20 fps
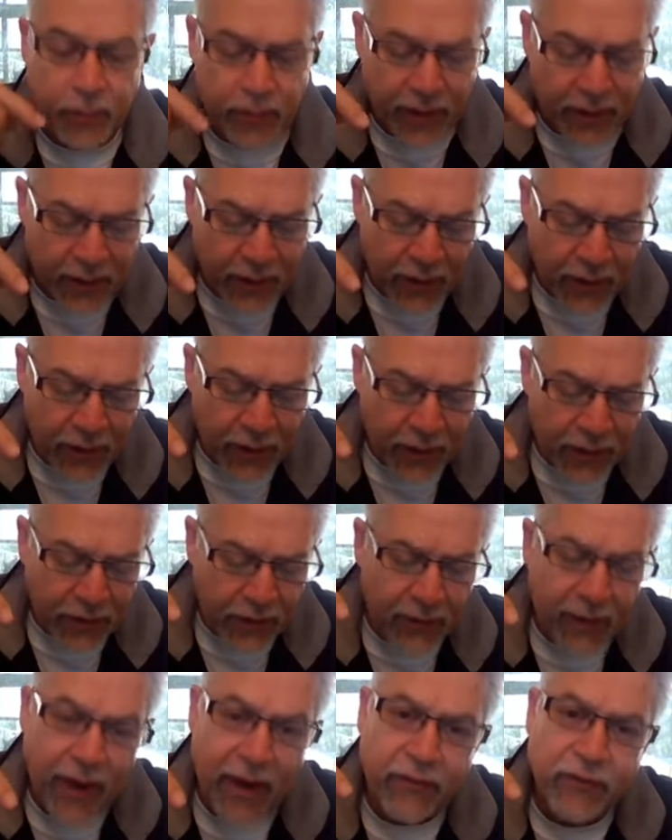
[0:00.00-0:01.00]
But
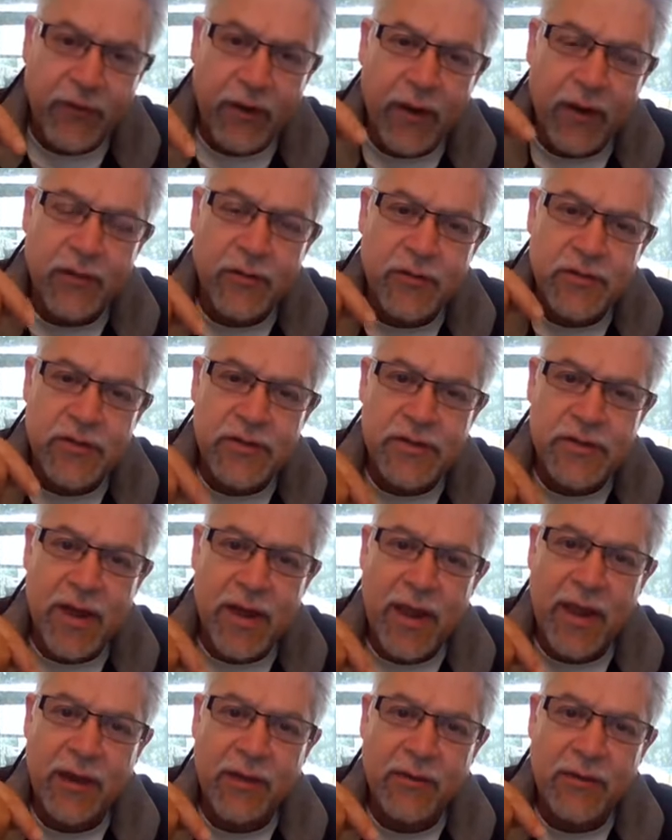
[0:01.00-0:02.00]
you have to
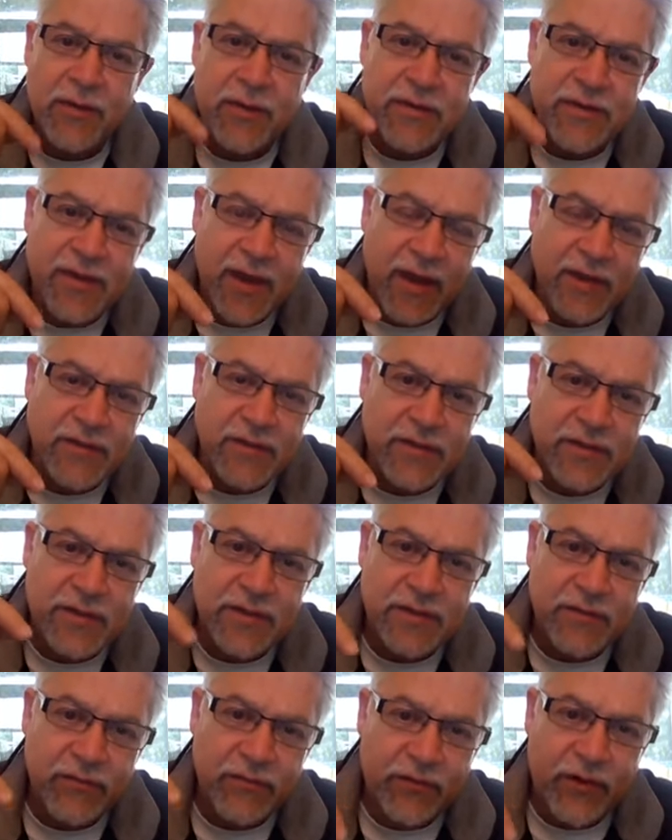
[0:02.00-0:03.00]
understand the
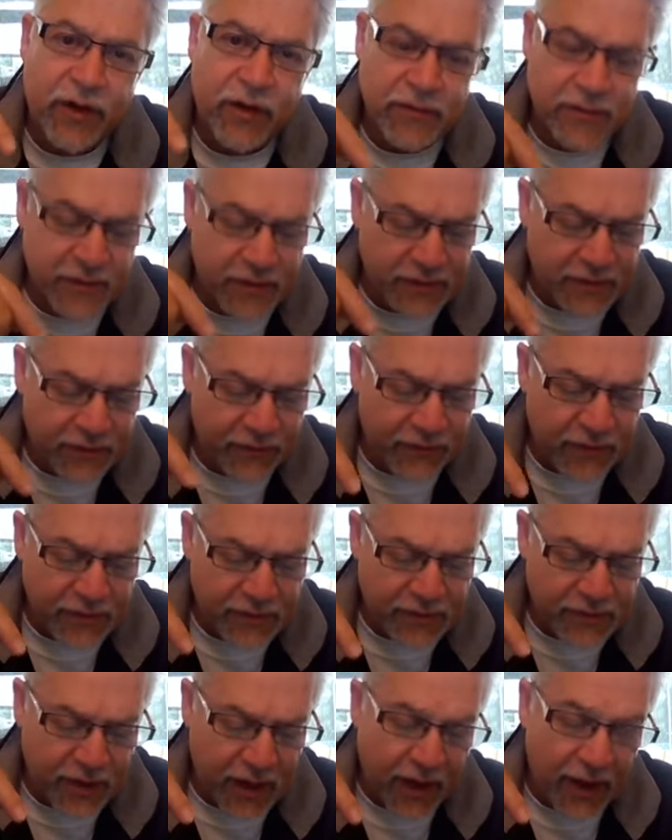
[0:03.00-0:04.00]
Sadducees and Pharisees of
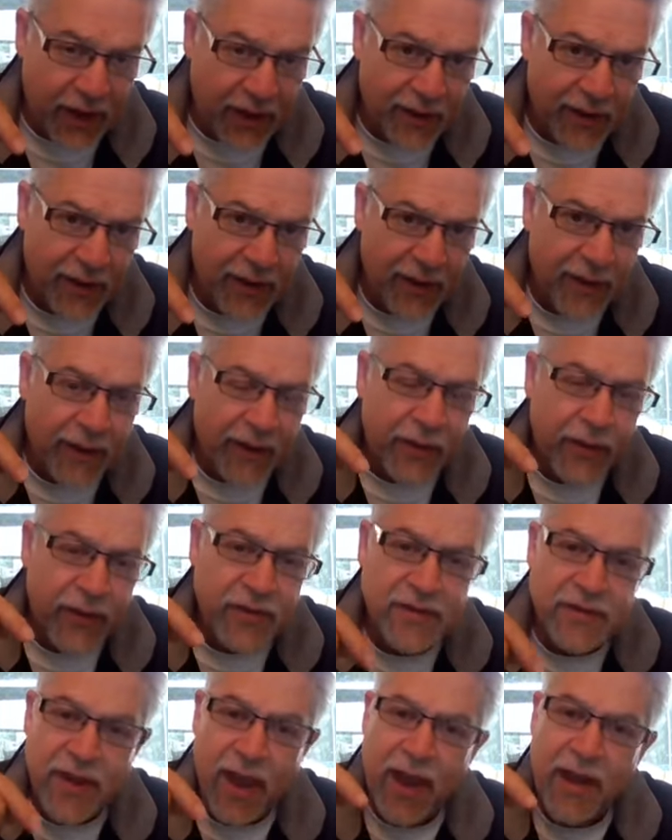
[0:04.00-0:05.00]
this day.
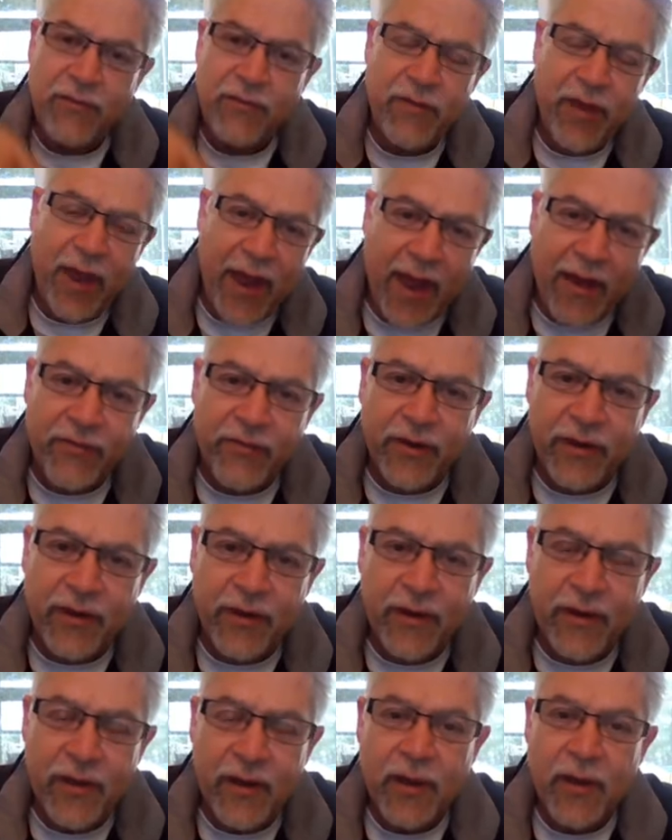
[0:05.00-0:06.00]
The sign of
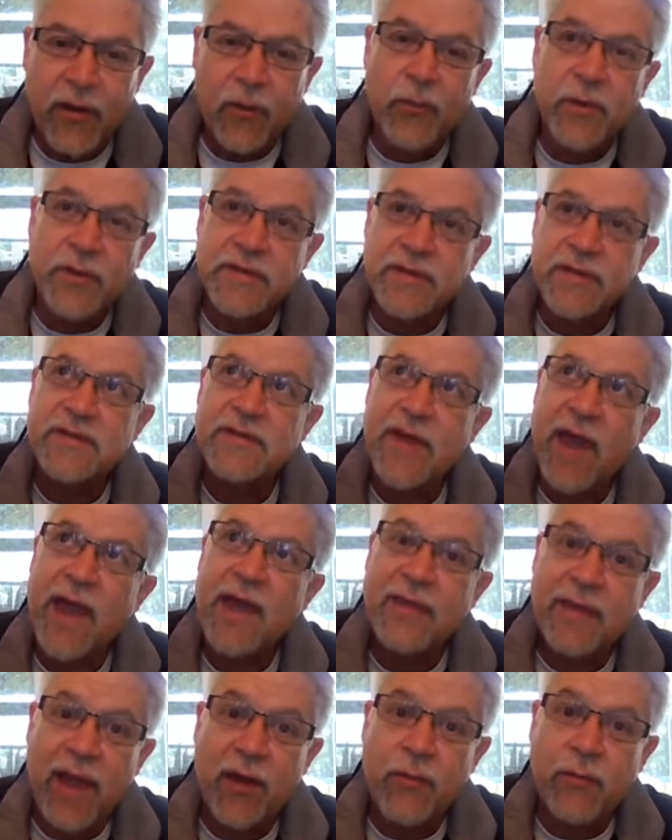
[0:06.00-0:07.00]
heaven was a
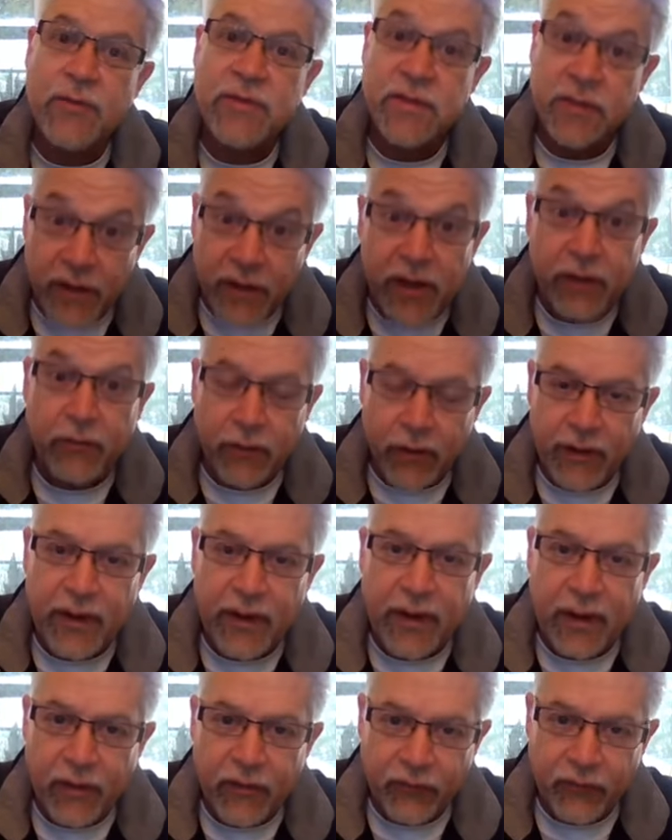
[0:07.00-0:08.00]
sign that was
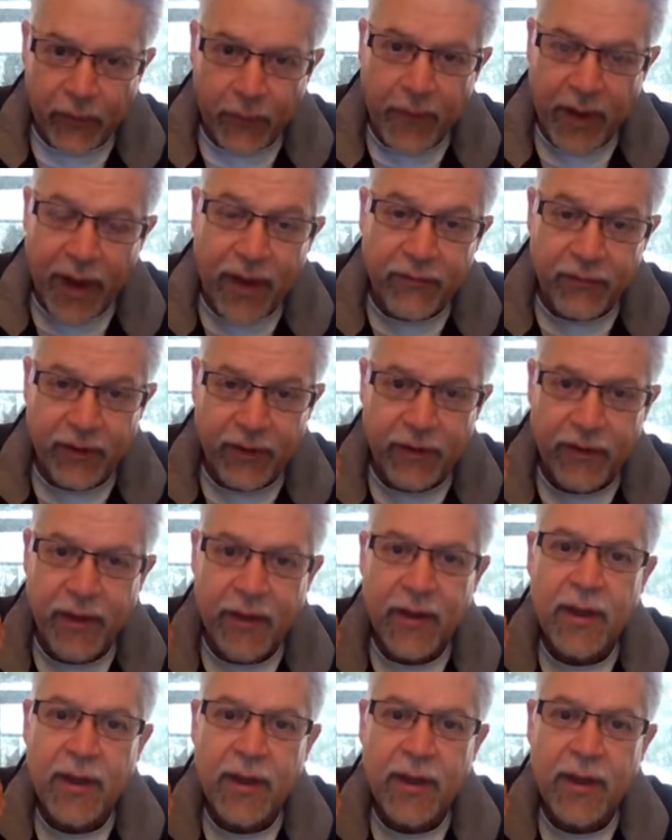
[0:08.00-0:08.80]
literally from heaven.